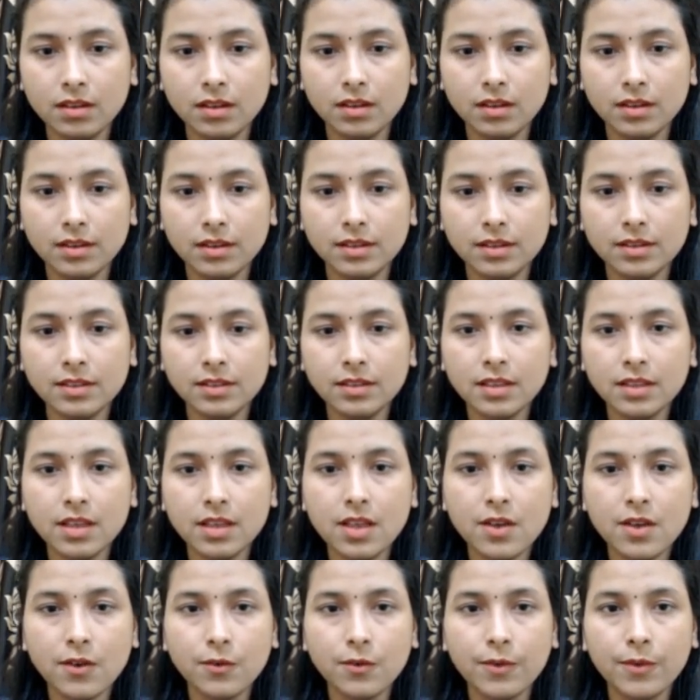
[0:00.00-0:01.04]
uh,
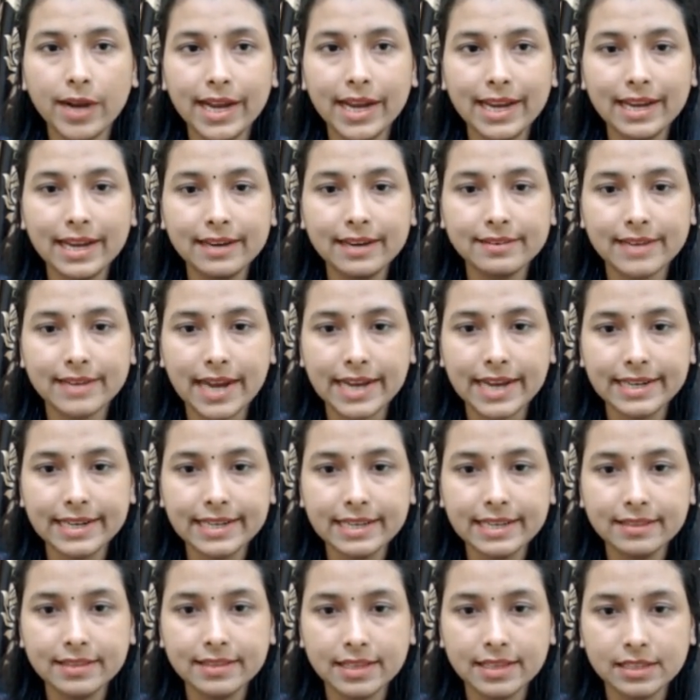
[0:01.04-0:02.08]
while
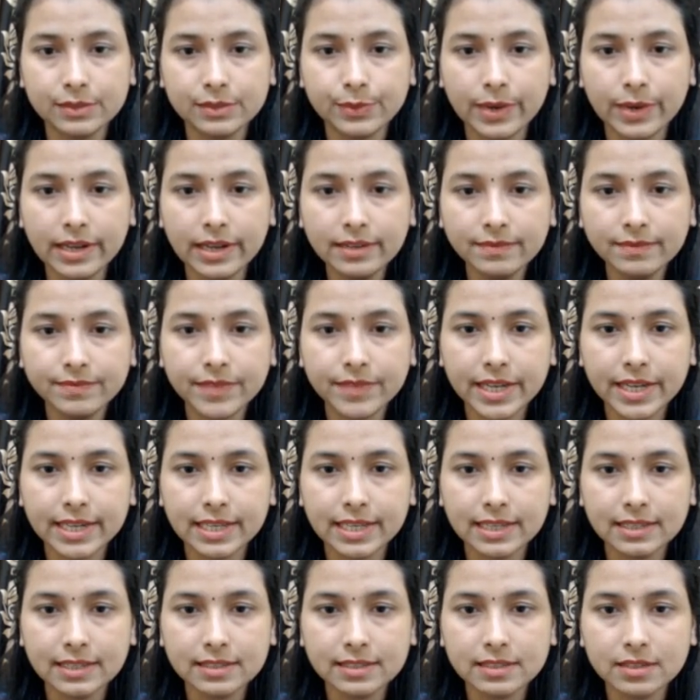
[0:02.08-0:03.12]
writing this one, that
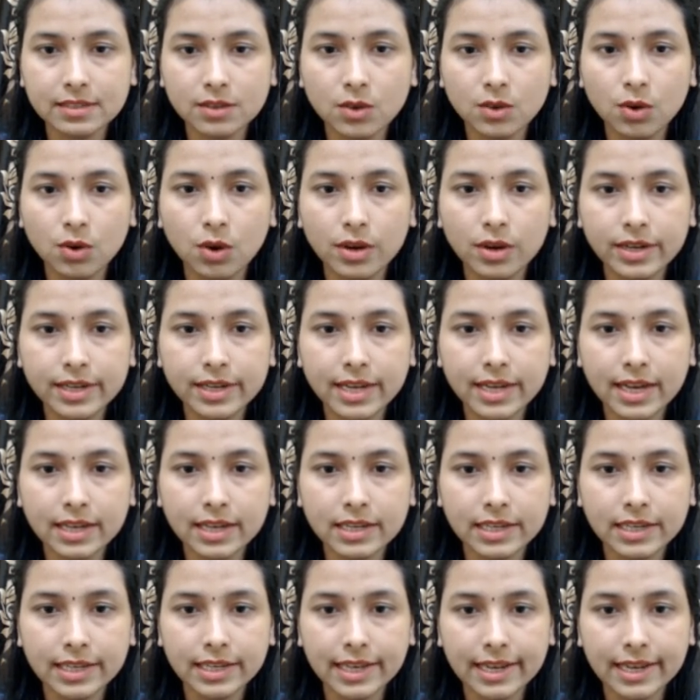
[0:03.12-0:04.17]
is
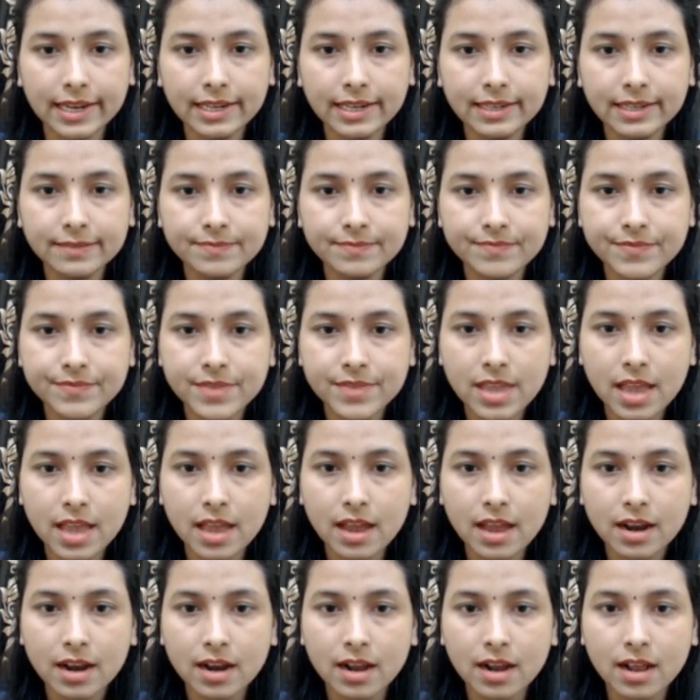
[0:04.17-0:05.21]
conda create
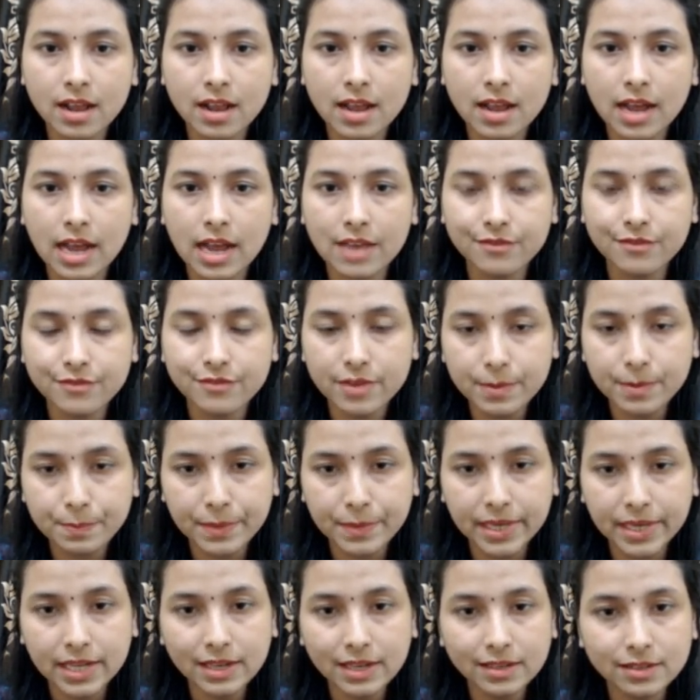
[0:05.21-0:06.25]
hyphen
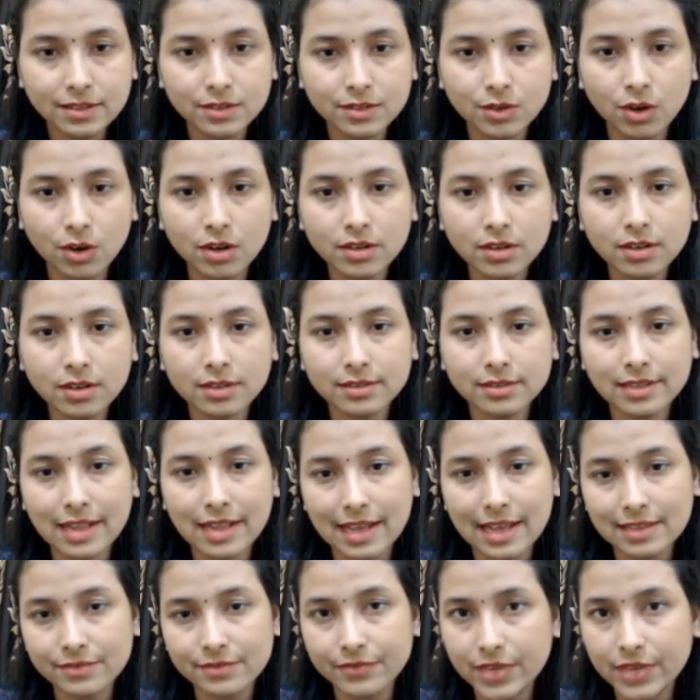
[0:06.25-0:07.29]
p dot
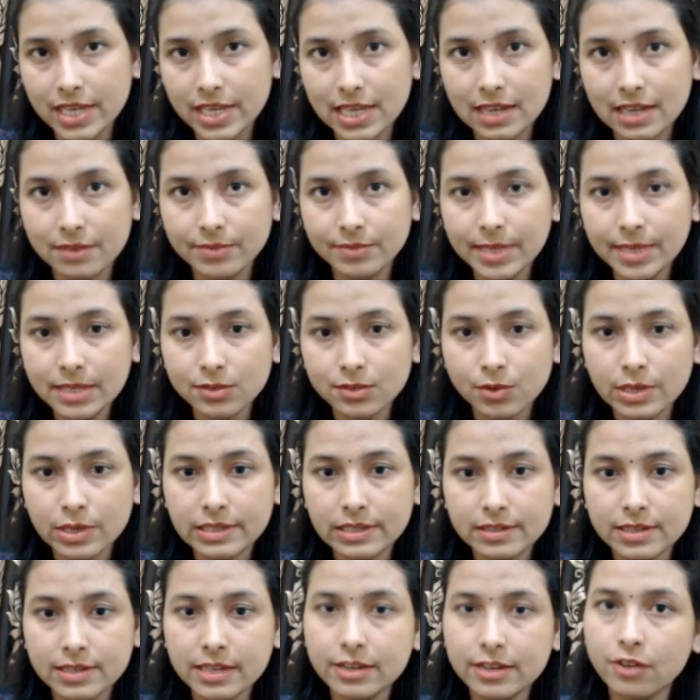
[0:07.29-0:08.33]
slash venv. So
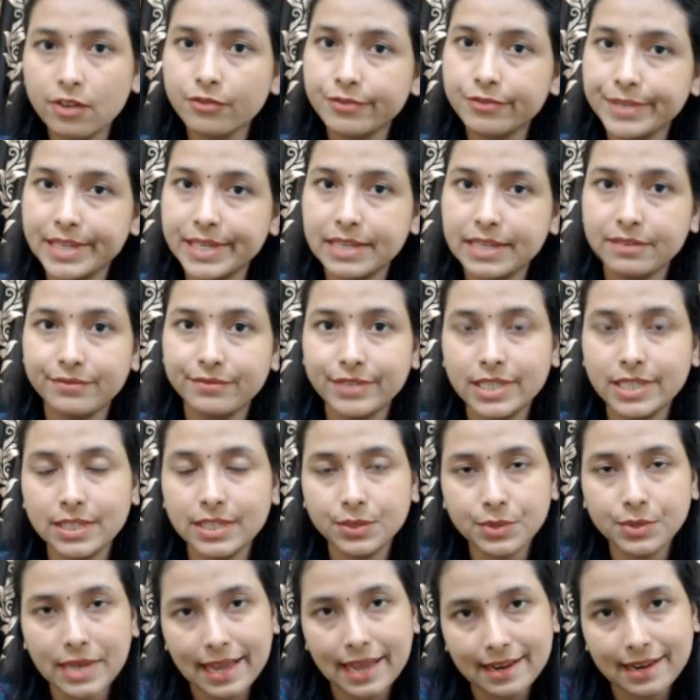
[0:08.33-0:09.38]
instead of venv,
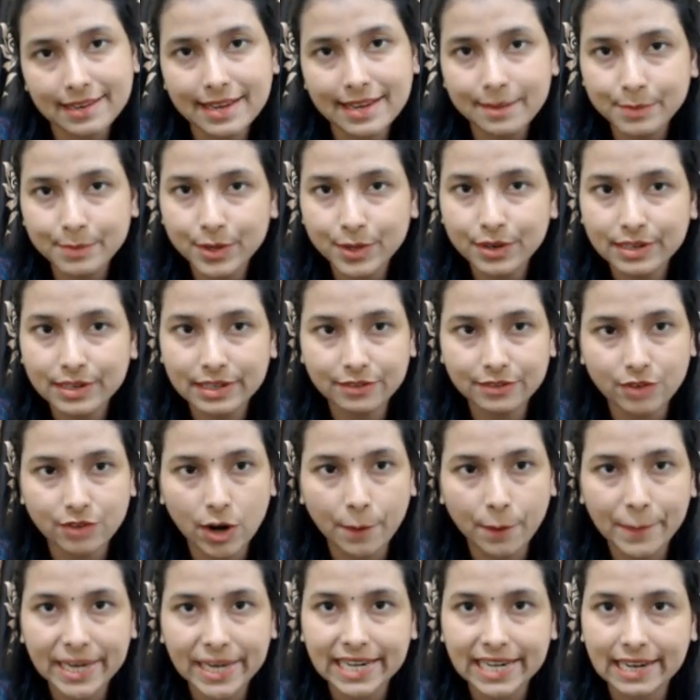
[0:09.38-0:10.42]
you can name your
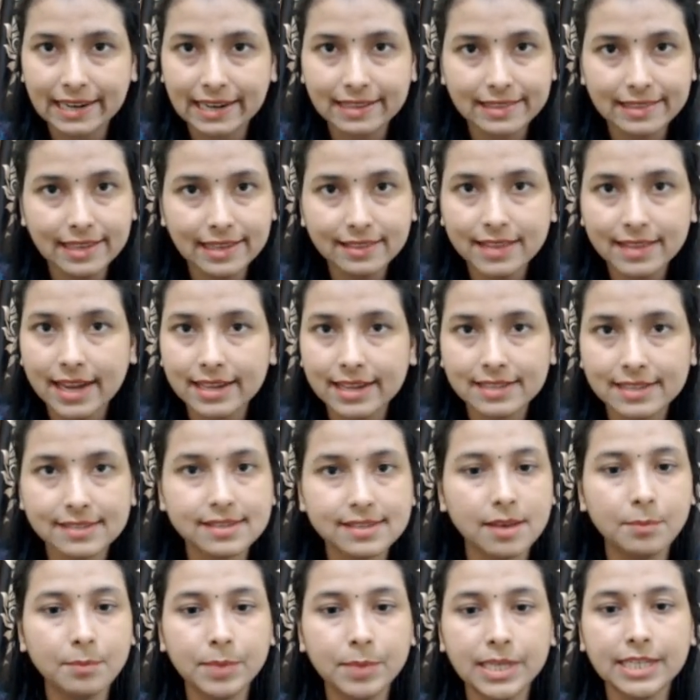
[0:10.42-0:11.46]
environment anything. That is
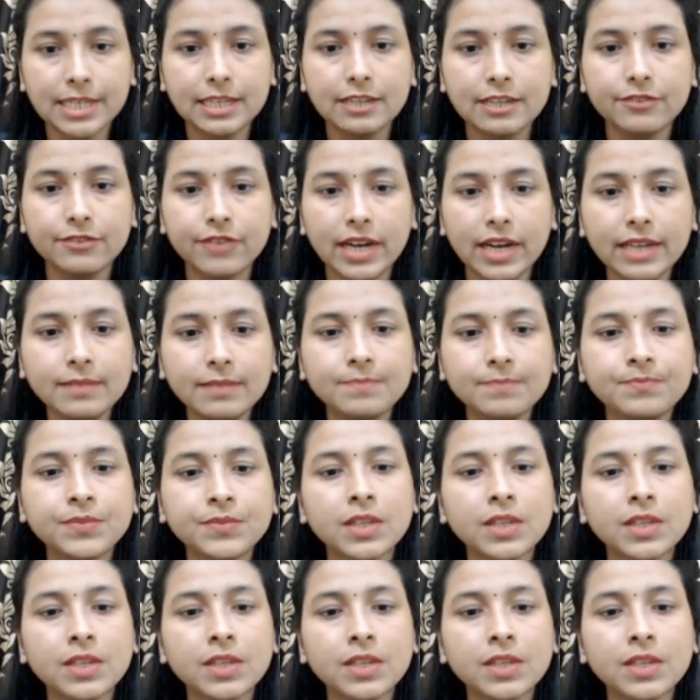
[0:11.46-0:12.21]
completely fine.